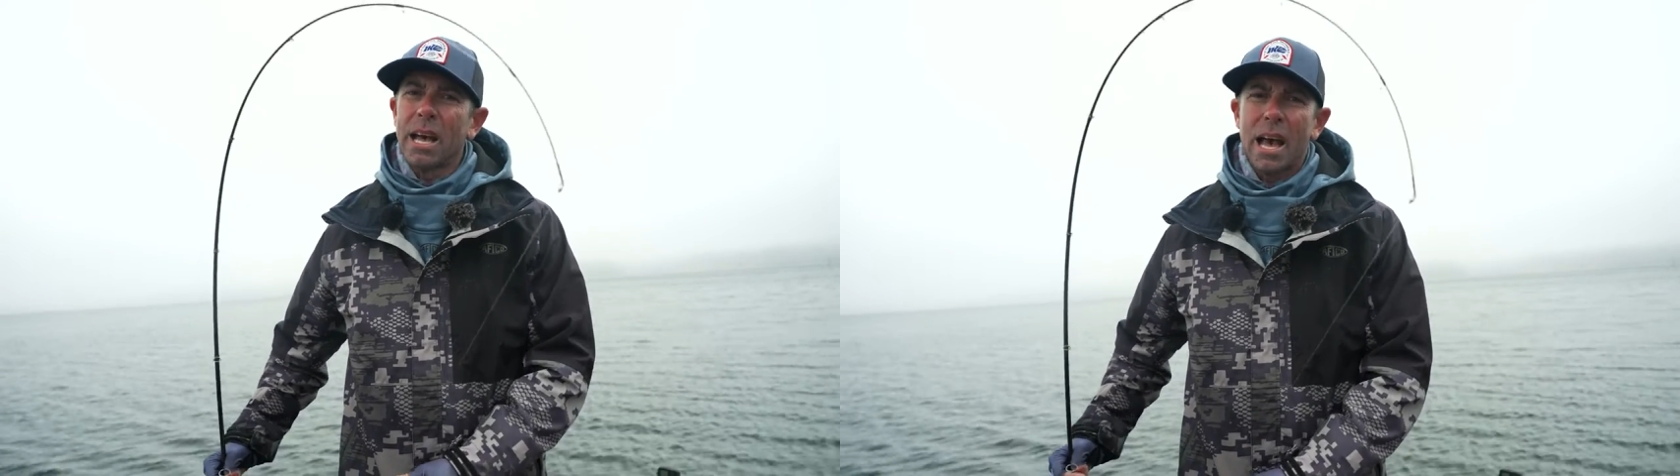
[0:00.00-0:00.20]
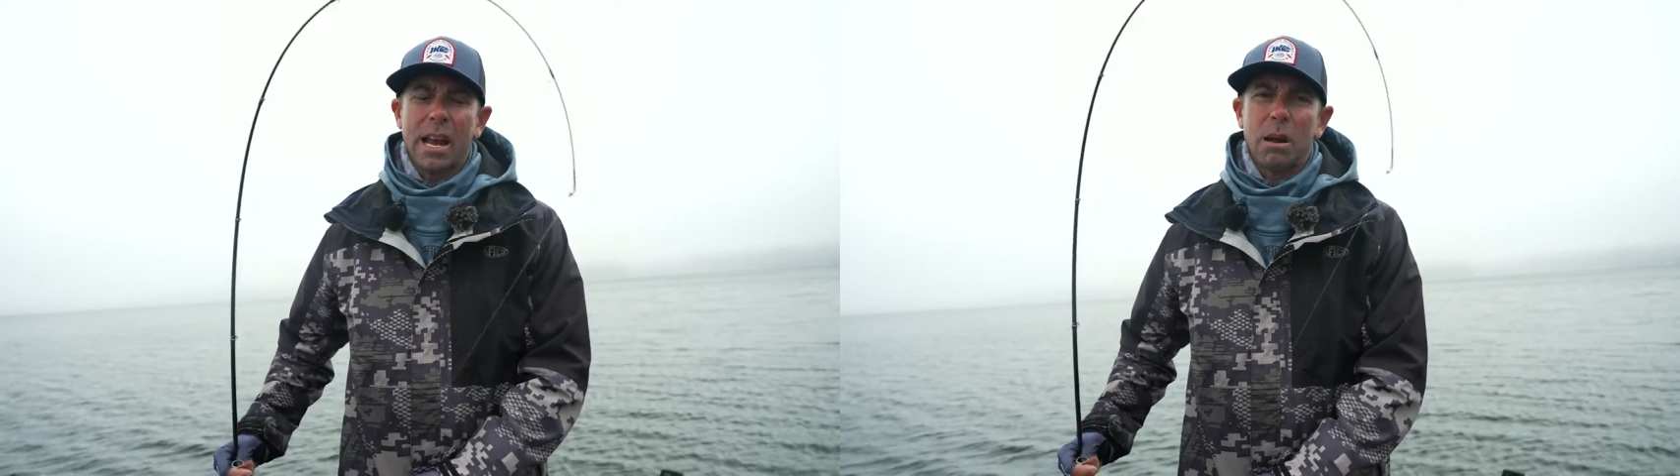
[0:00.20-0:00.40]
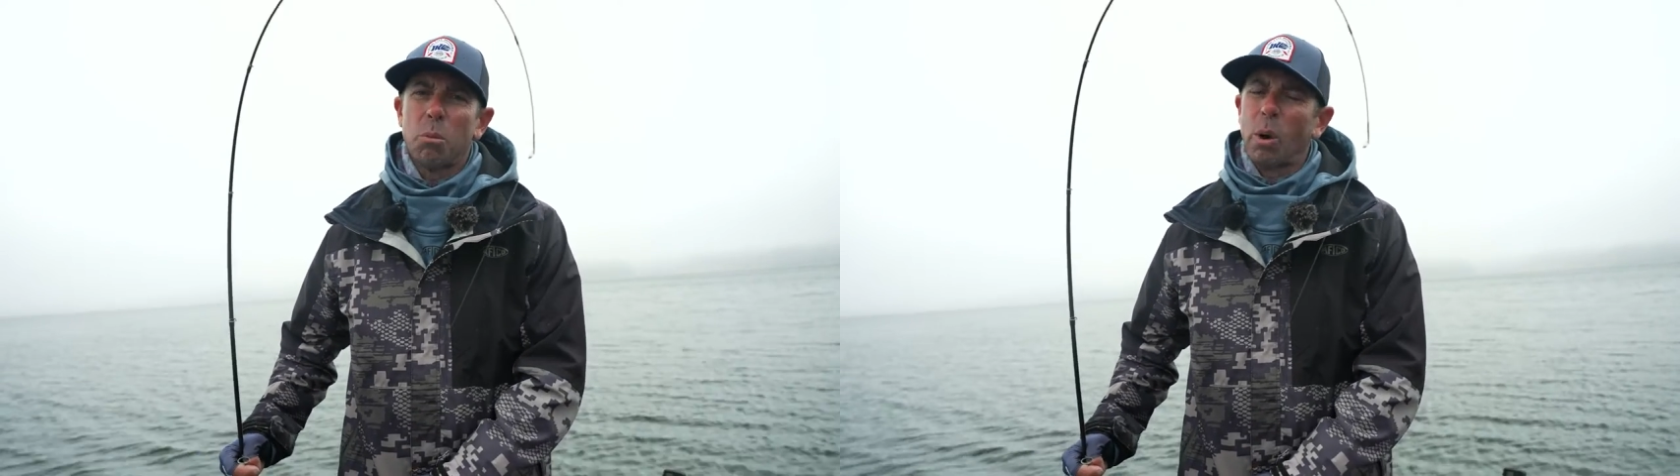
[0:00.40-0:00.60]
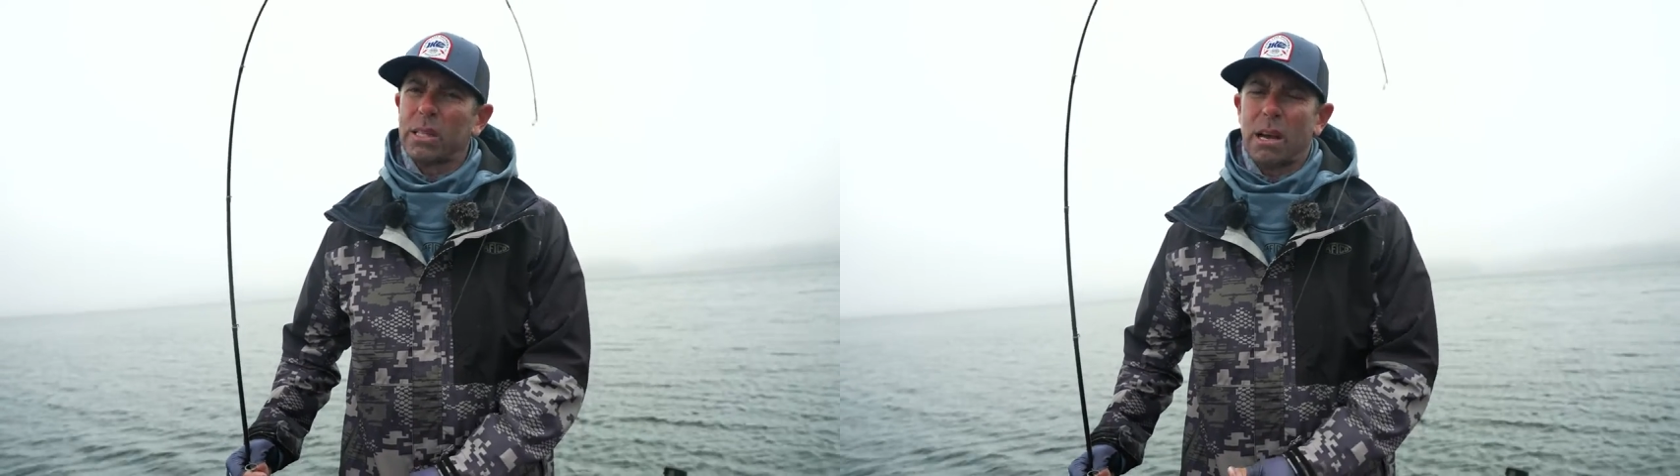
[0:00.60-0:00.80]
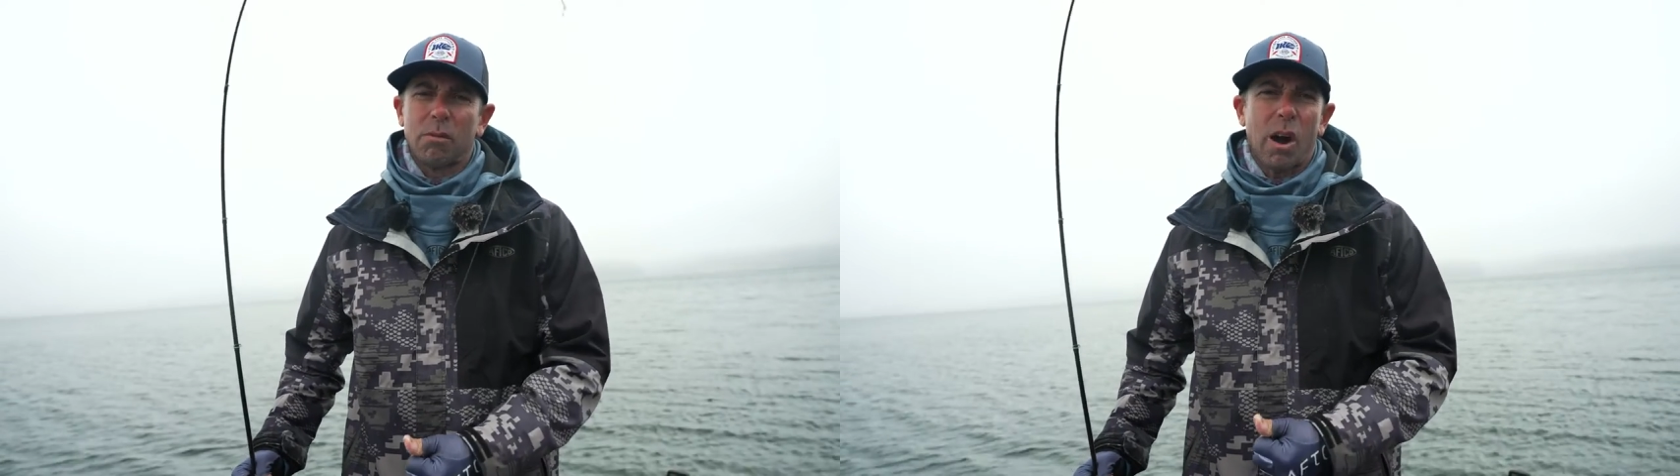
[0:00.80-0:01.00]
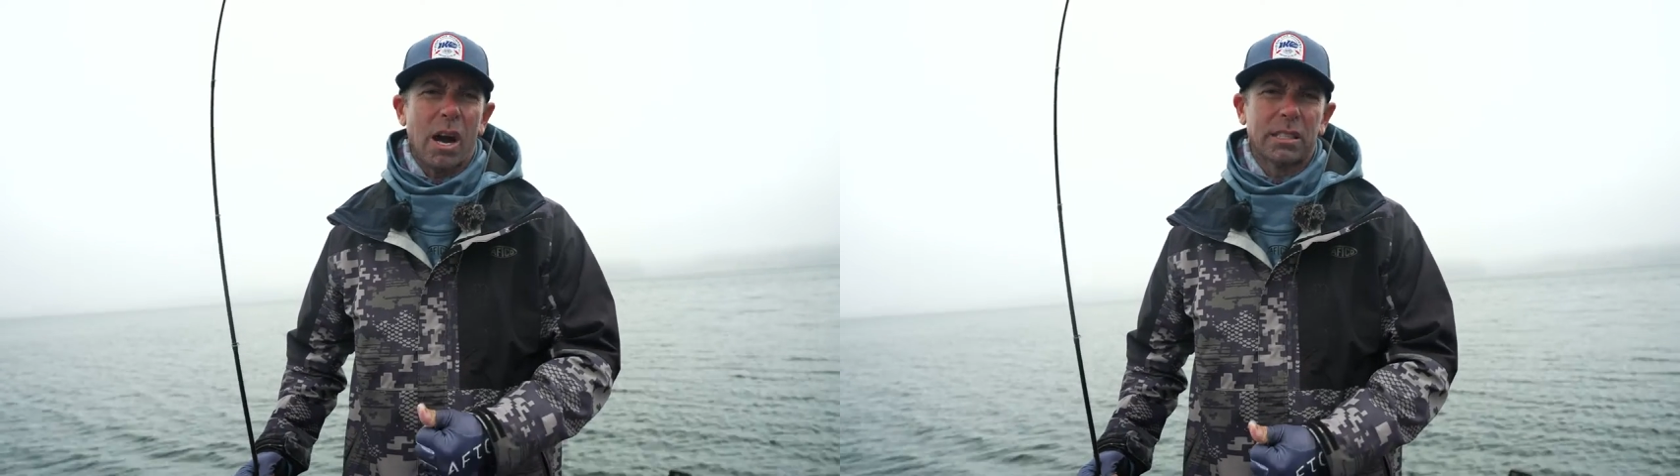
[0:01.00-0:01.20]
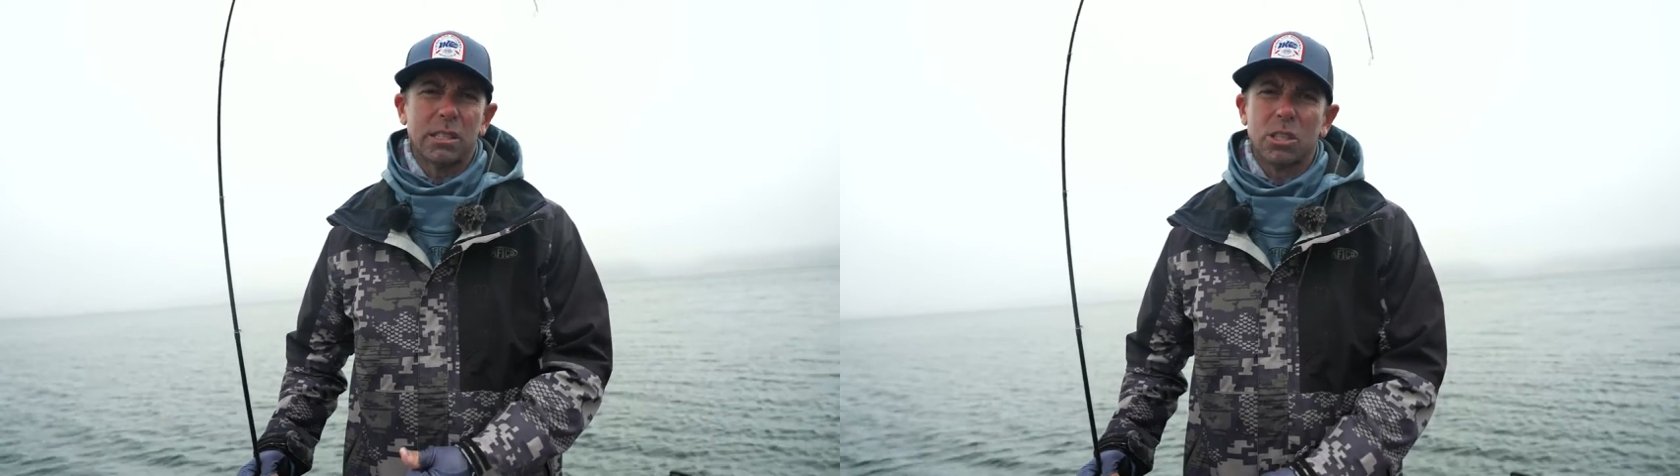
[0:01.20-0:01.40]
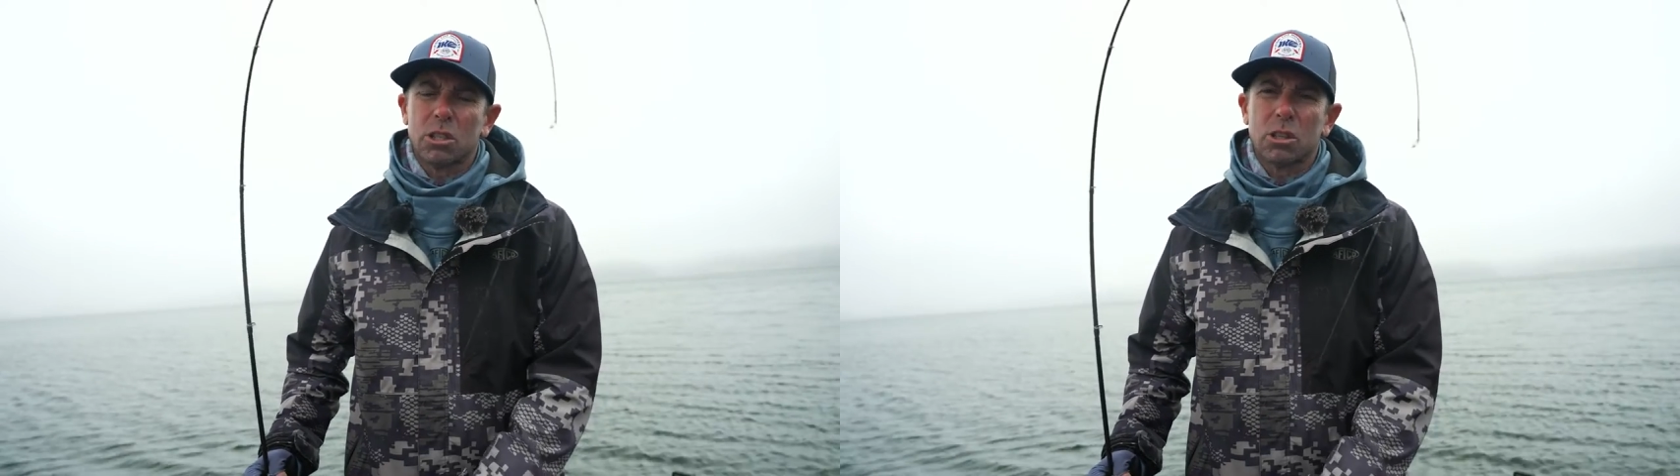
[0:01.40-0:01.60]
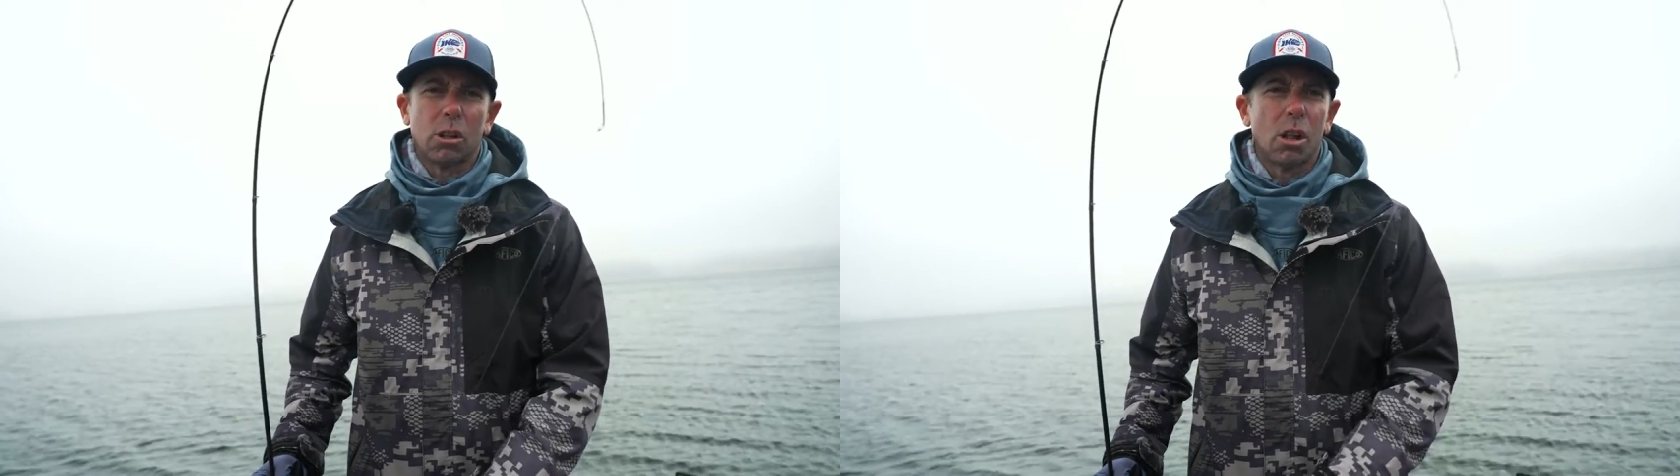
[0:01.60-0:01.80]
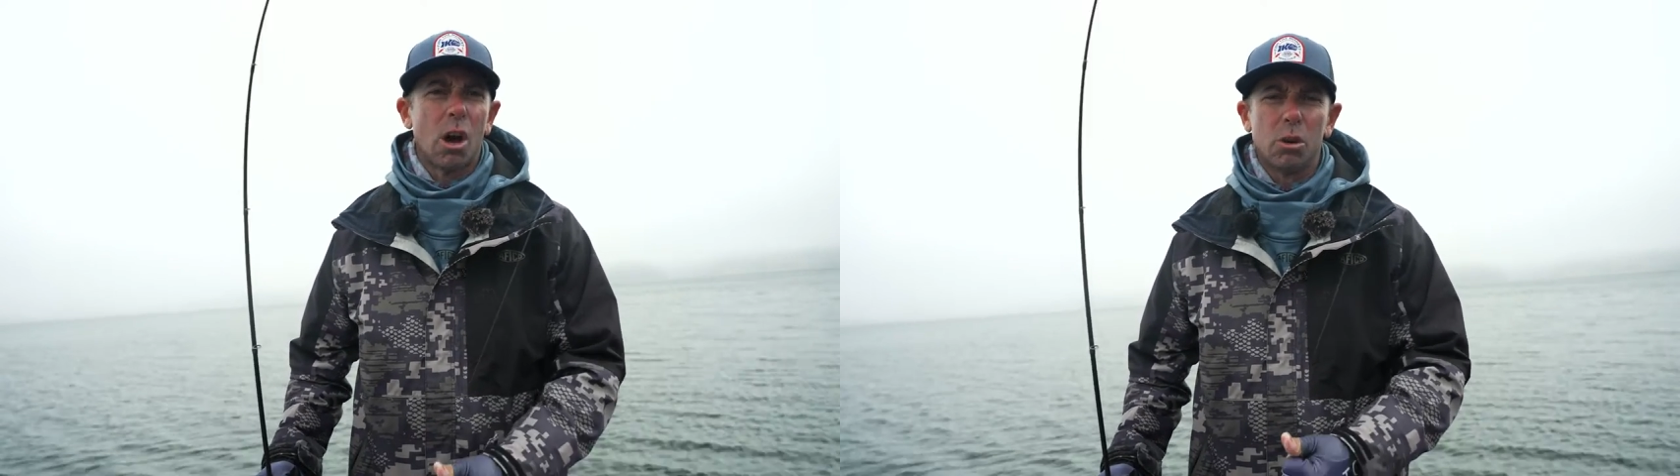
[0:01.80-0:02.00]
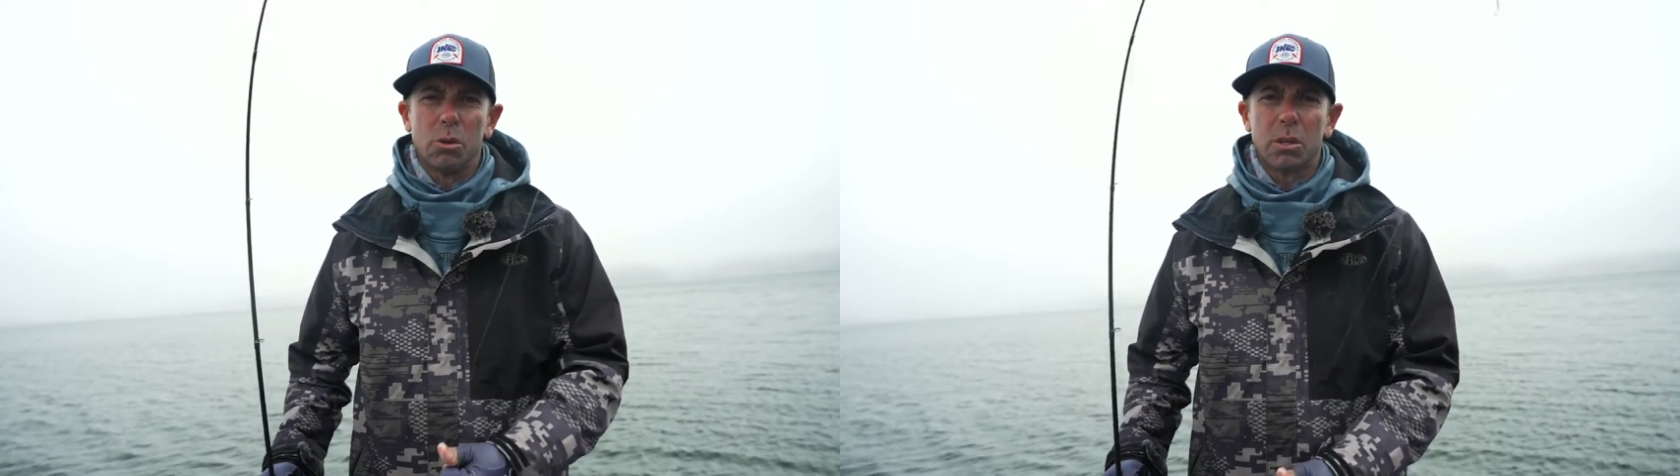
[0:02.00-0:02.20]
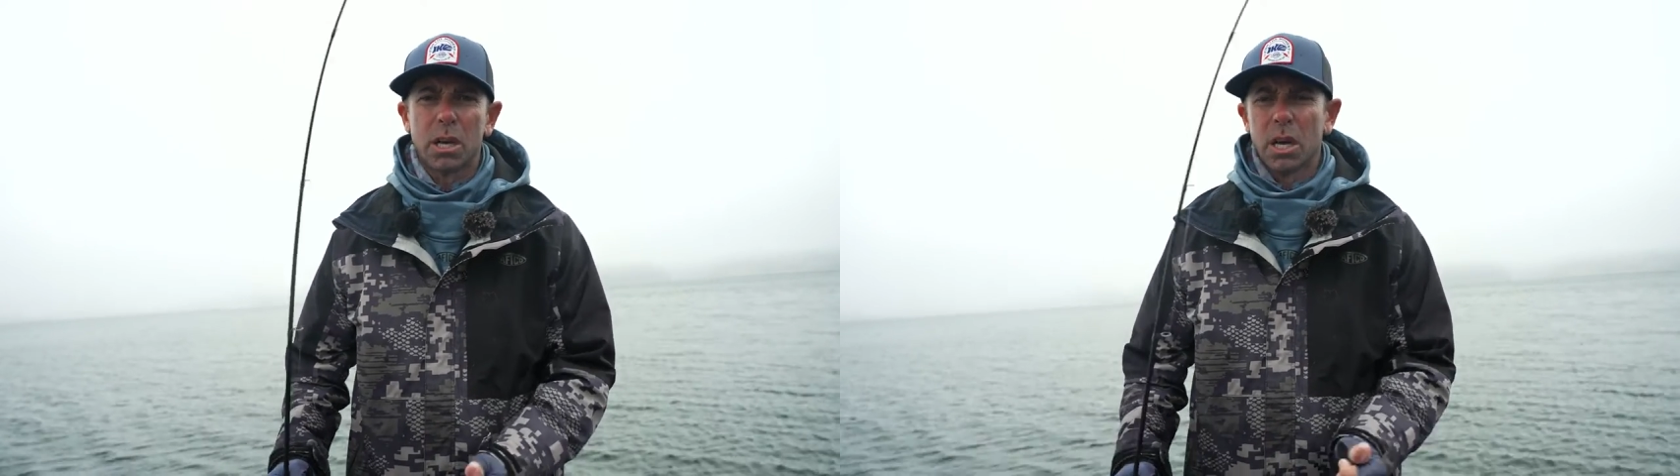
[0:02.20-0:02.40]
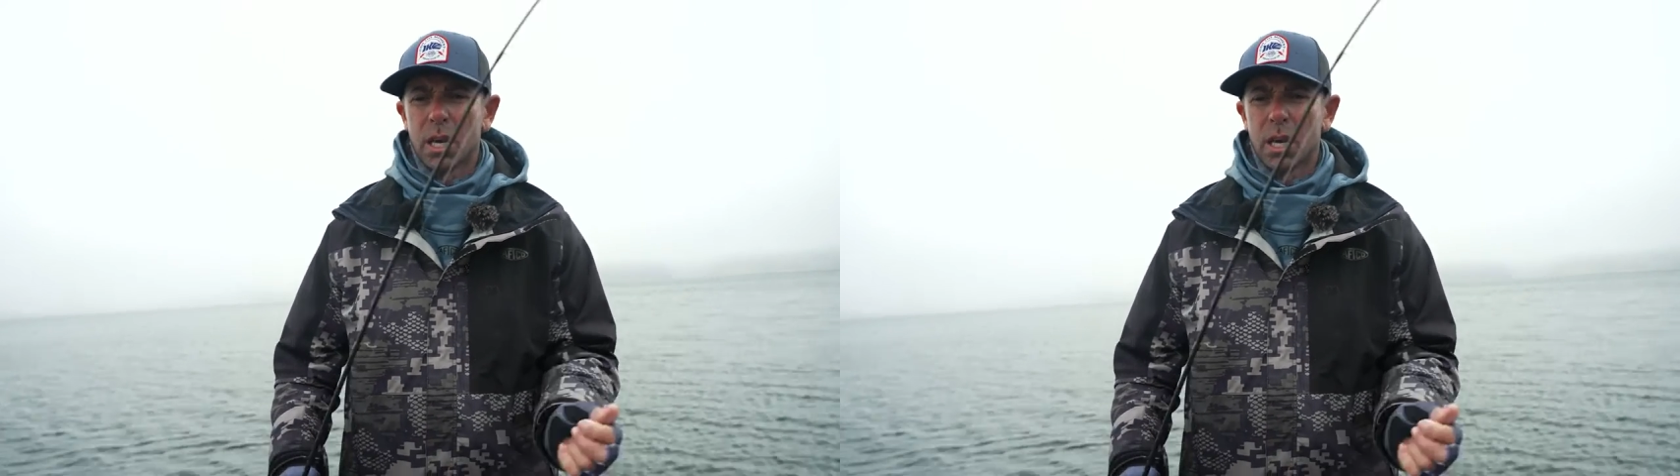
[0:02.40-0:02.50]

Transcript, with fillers: and I want that rod to just load.